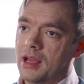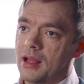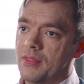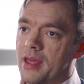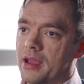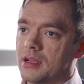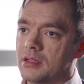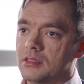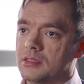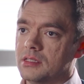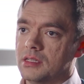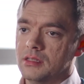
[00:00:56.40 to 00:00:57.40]
And that
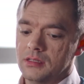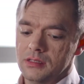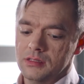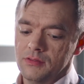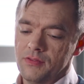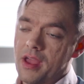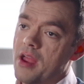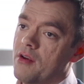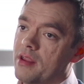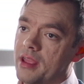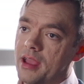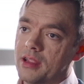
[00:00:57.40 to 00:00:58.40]
considers a
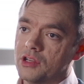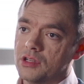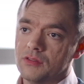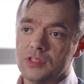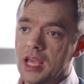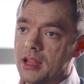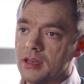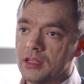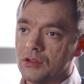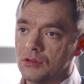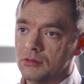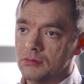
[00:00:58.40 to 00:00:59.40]
variation of
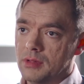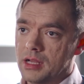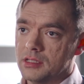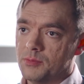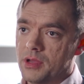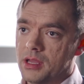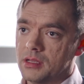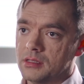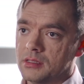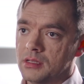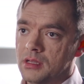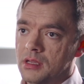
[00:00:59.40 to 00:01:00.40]
technical
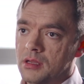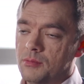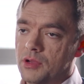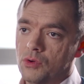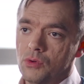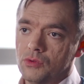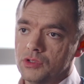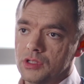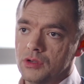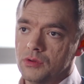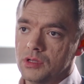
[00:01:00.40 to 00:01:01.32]
aspects, but also